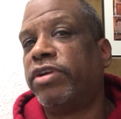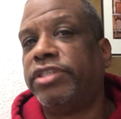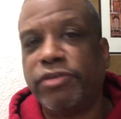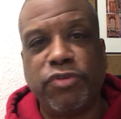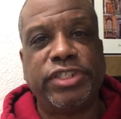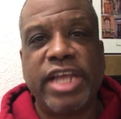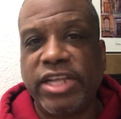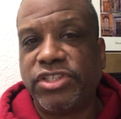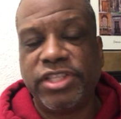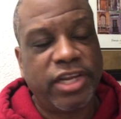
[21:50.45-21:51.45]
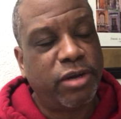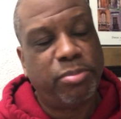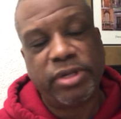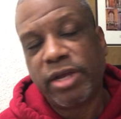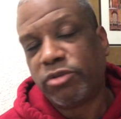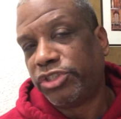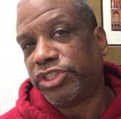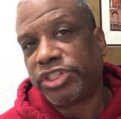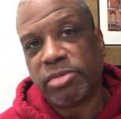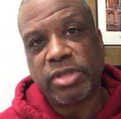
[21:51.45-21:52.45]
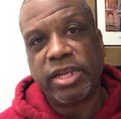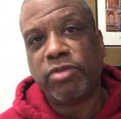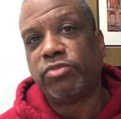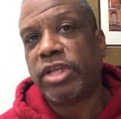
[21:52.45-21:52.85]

a different tangent there, but that was just something that,